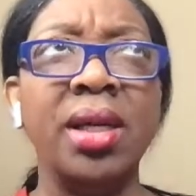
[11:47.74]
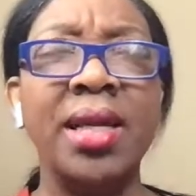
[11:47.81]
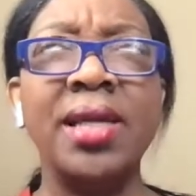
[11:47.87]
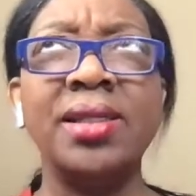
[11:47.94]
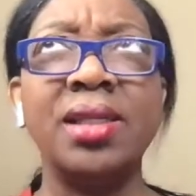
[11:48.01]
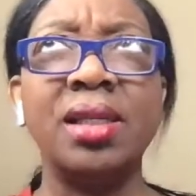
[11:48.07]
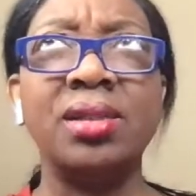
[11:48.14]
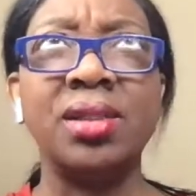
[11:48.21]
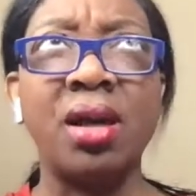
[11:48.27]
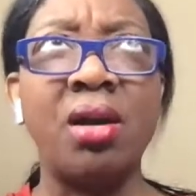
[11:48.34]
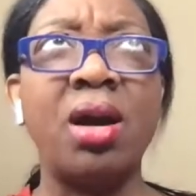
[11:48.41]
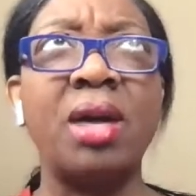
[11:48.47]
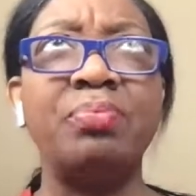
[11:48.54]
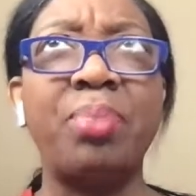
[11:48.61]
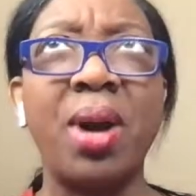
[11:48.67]
easy
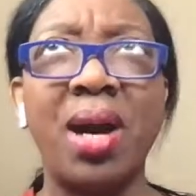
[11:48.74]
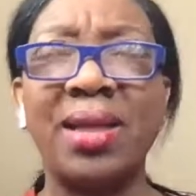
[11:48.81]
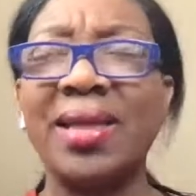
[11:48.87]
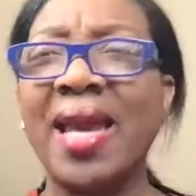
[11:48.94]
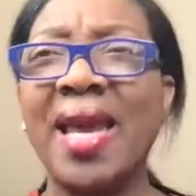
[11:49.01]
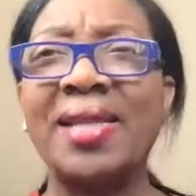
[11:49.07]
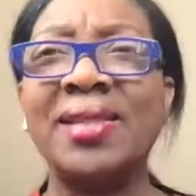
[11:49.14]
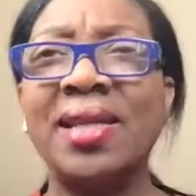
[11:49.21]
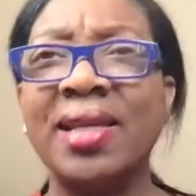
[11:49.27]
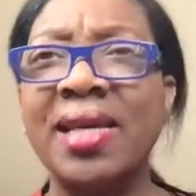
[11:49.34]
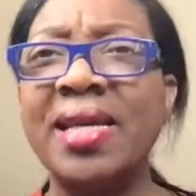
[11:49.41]
start podcasting